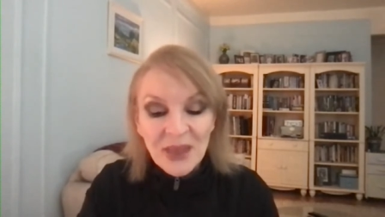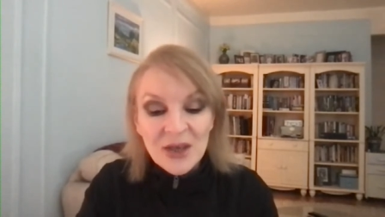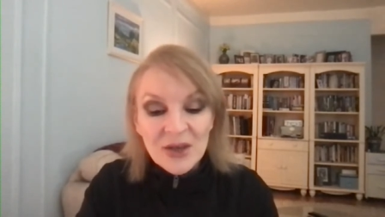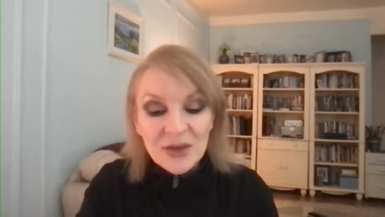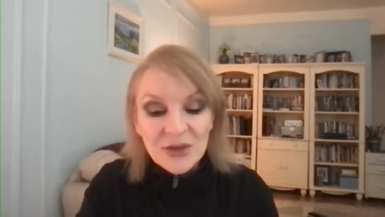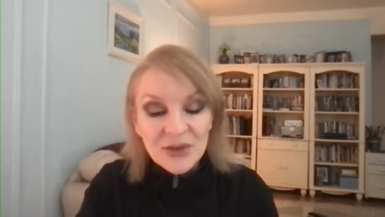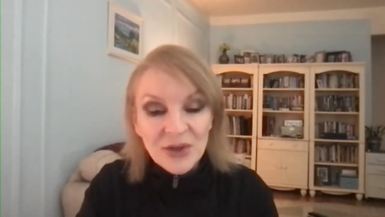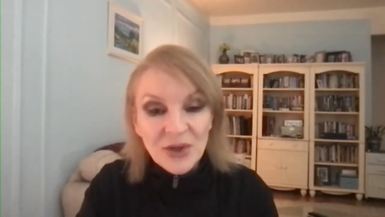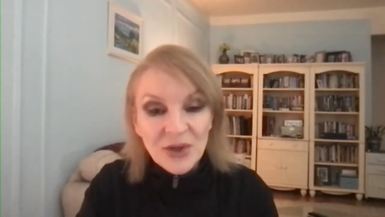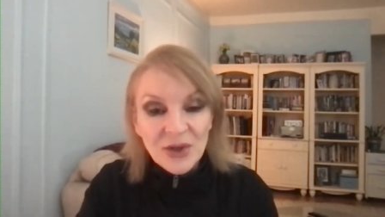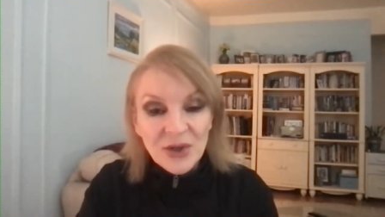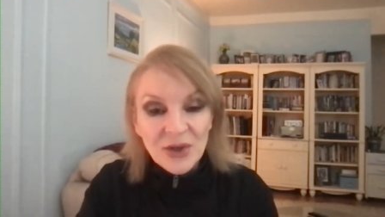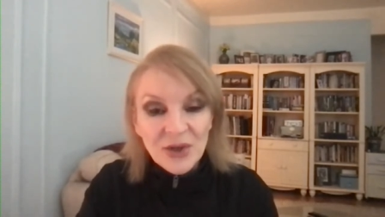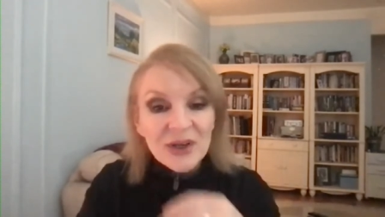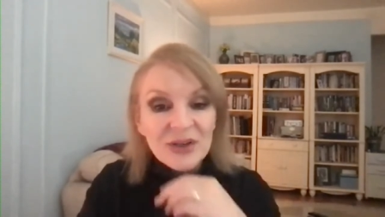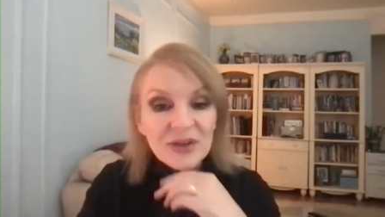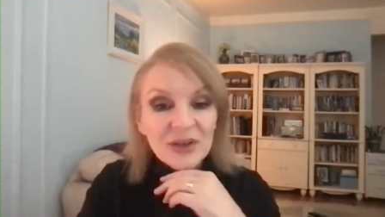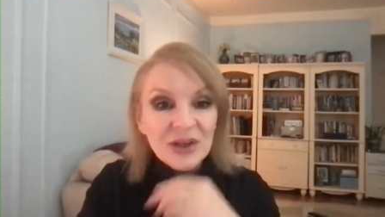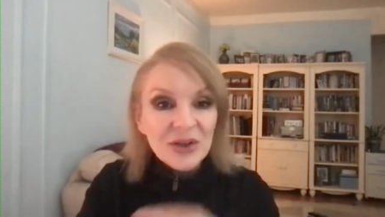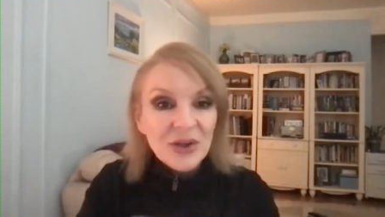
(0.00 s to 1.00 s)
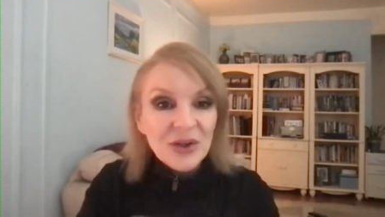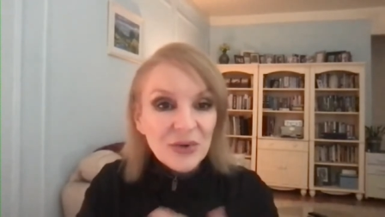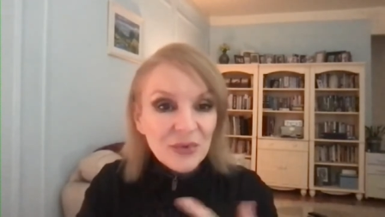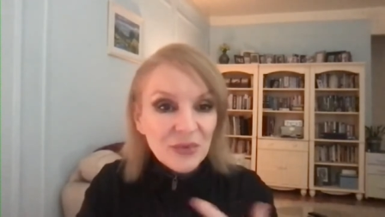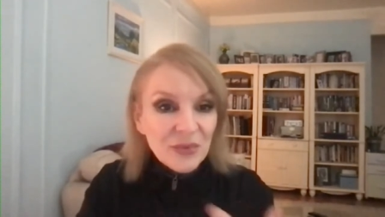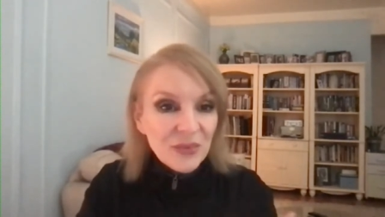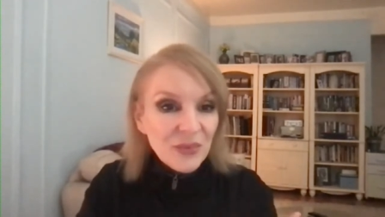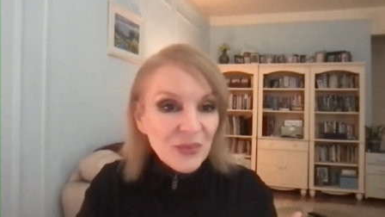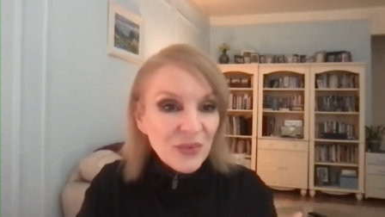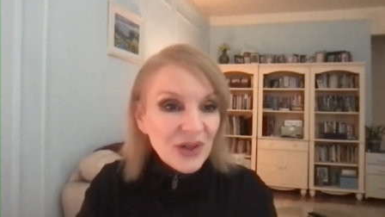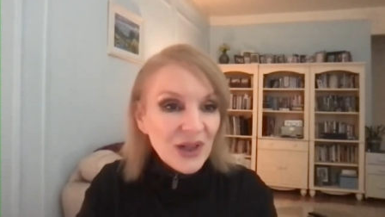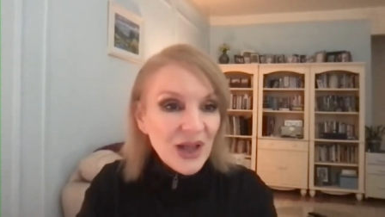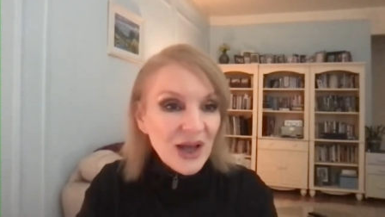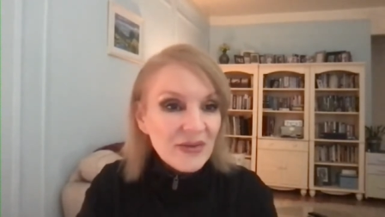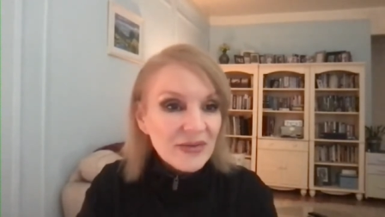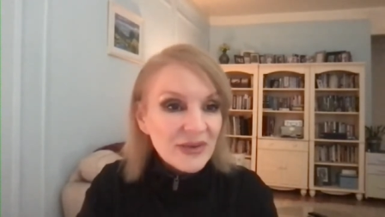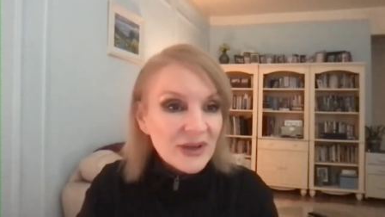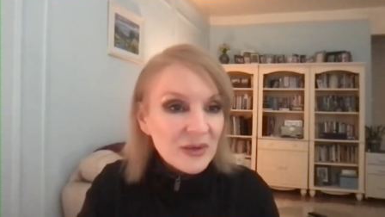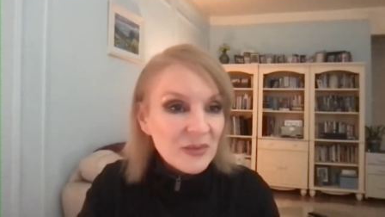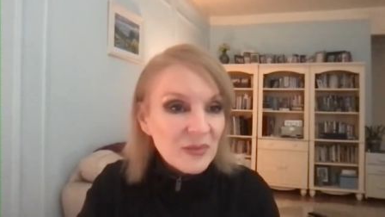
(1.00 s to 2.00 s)
so I, you know we'll
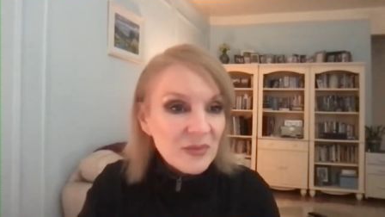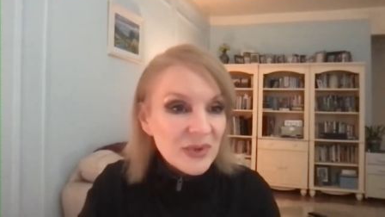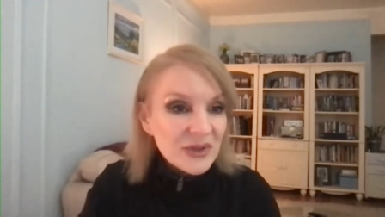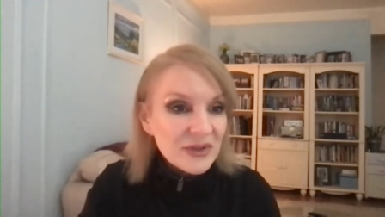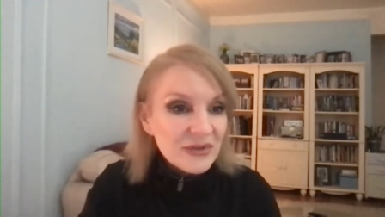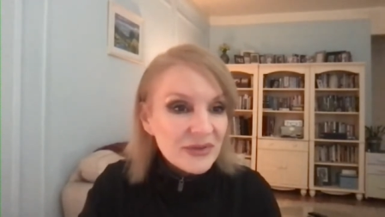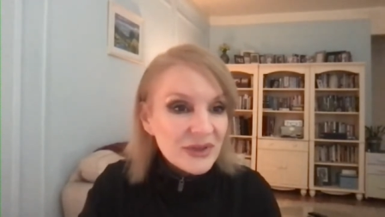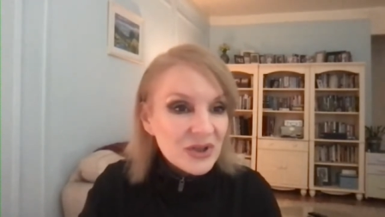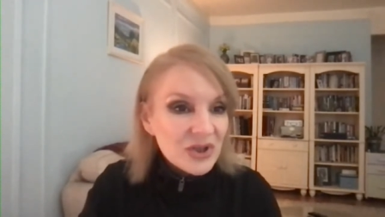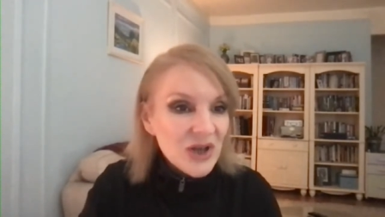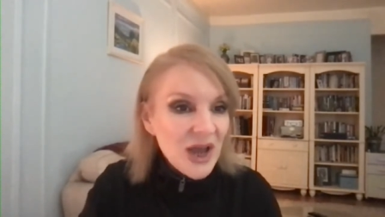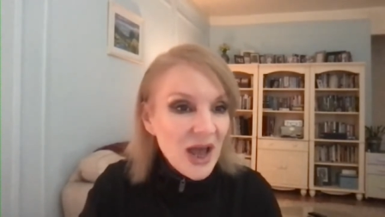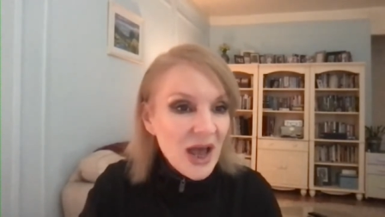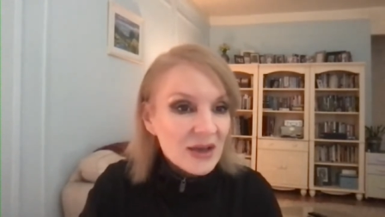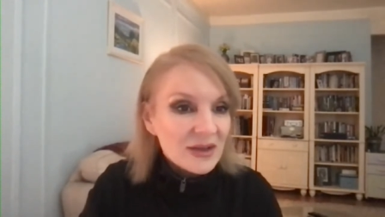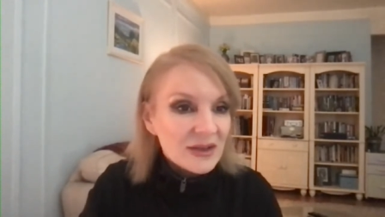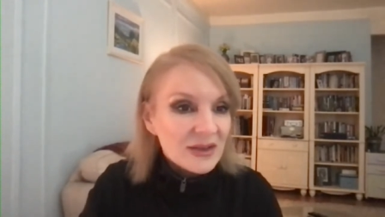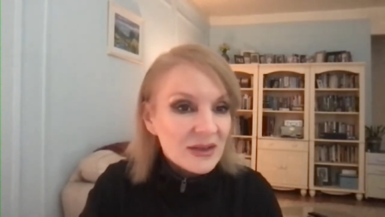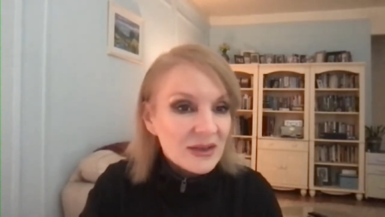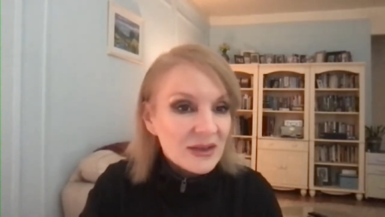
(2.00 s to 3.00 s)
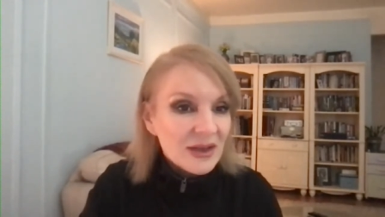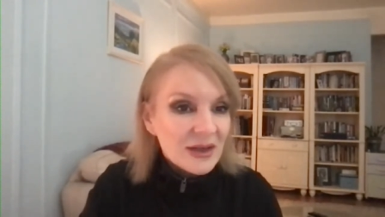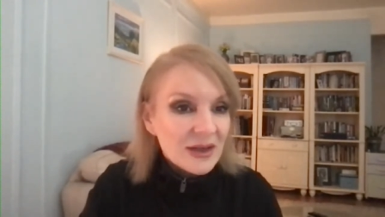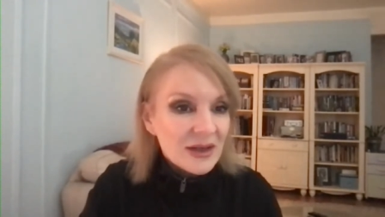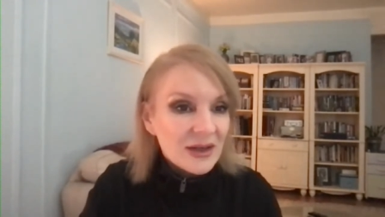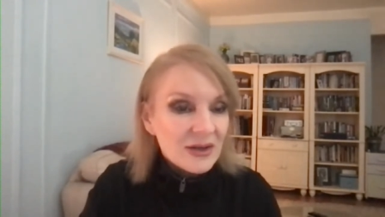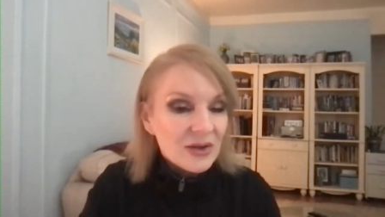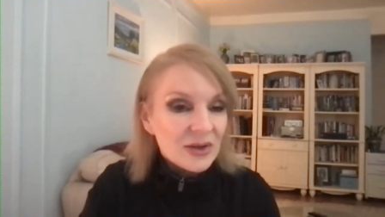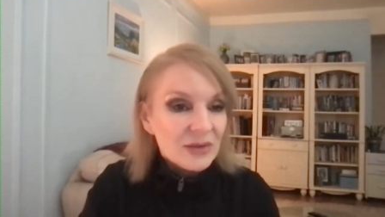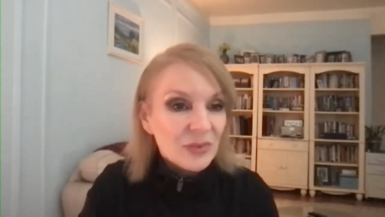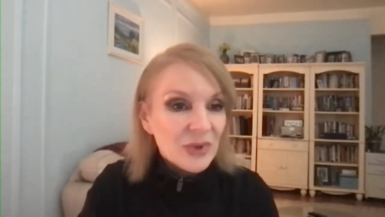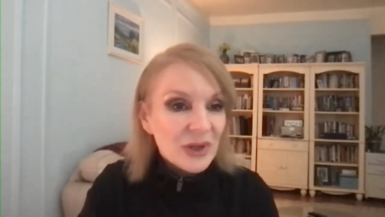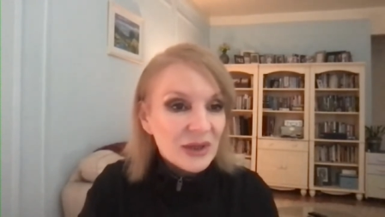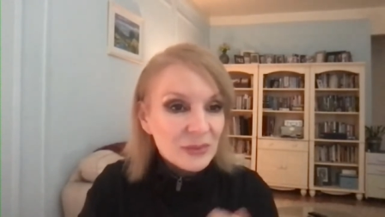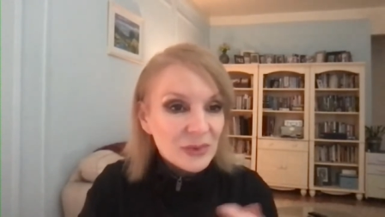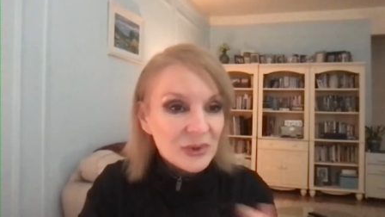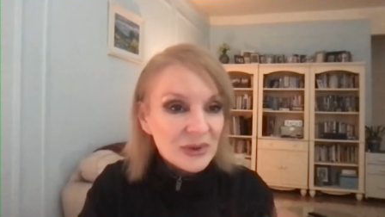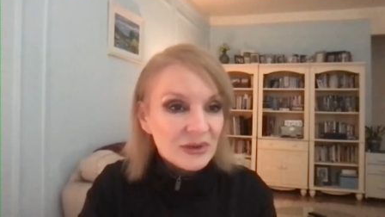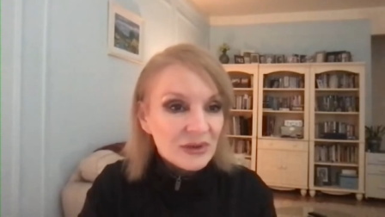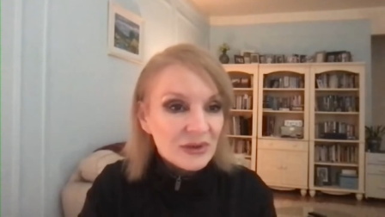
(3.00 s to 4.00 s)
have a bit of a chat, uh, and we'll,
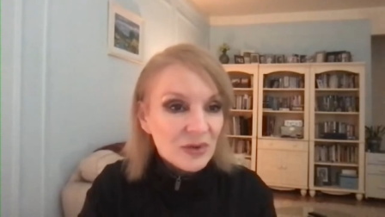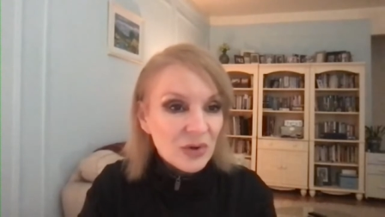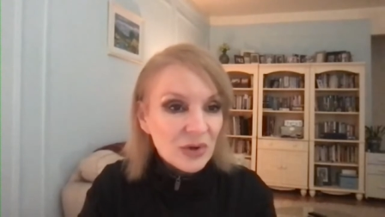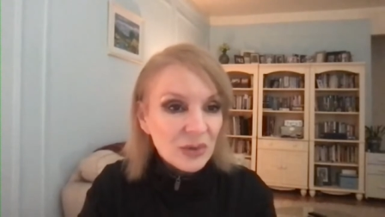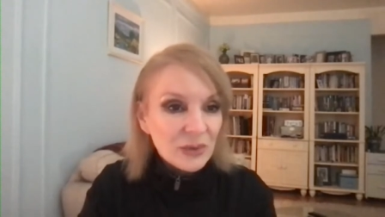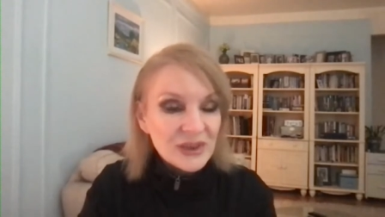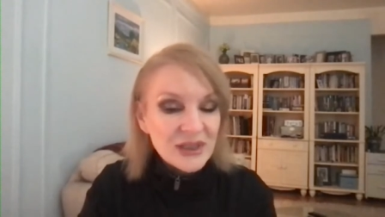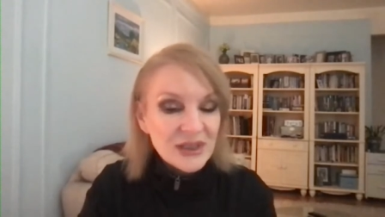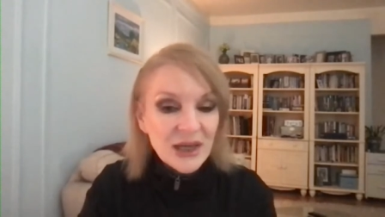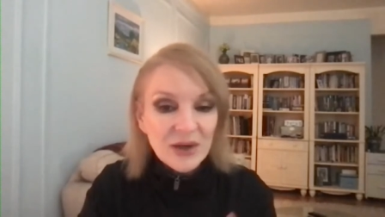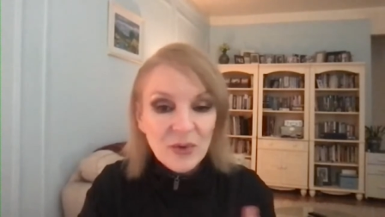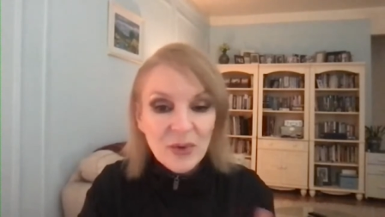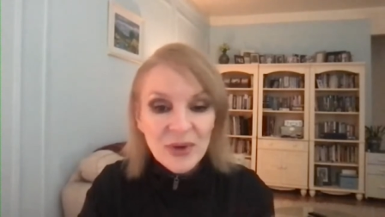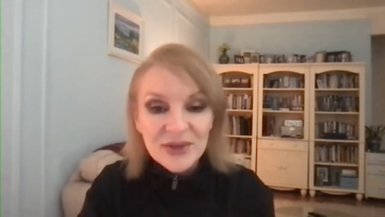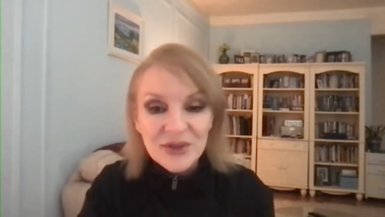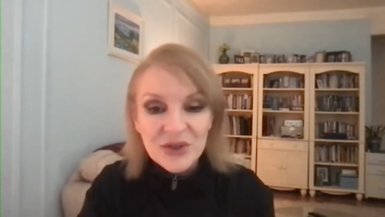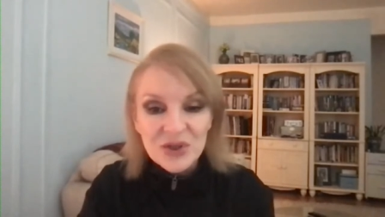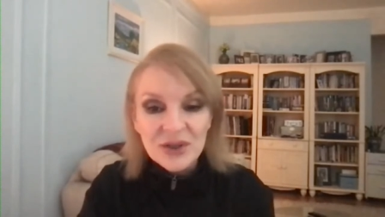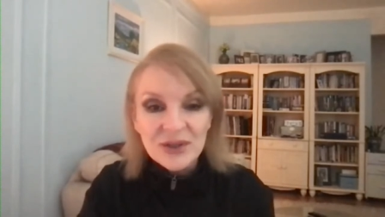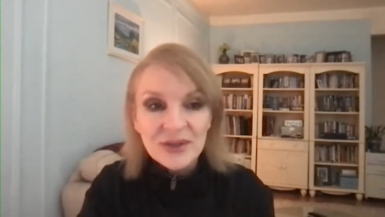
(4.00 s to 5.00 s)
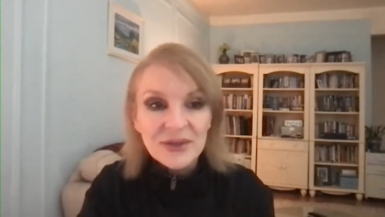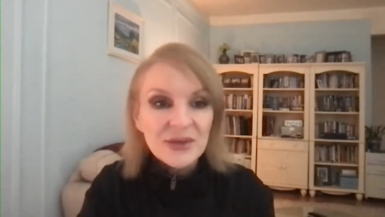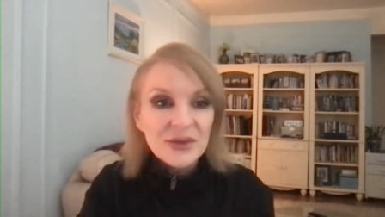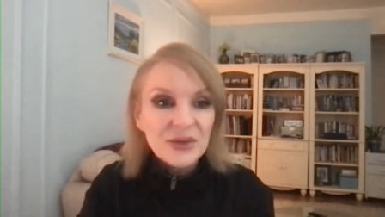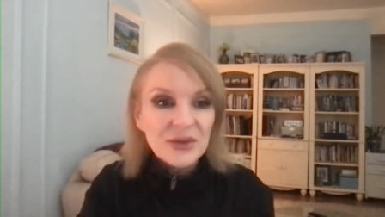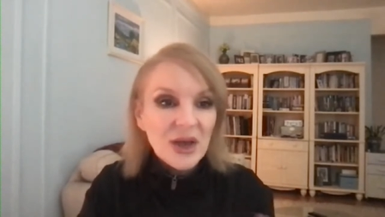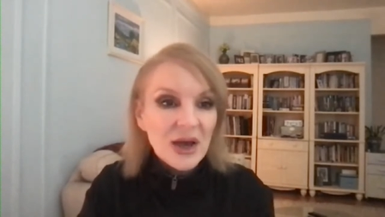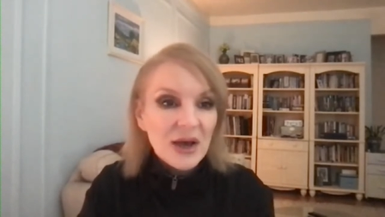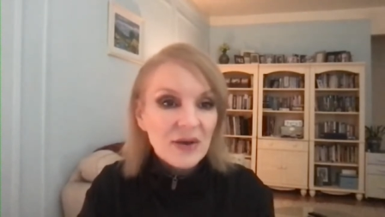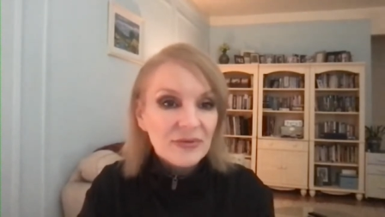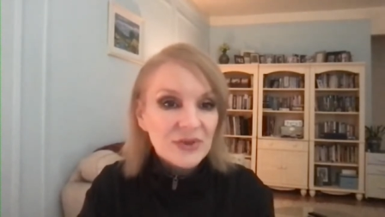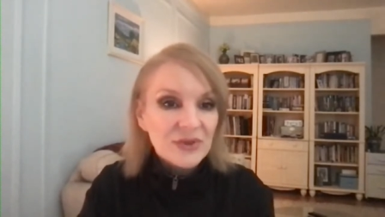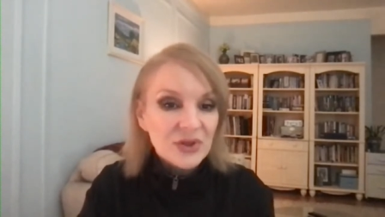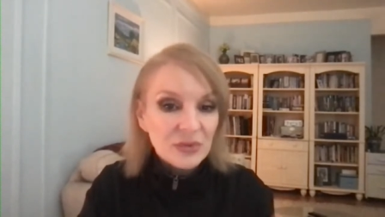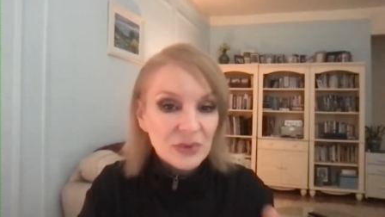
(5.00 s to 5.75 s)
we'll, court will take questions after.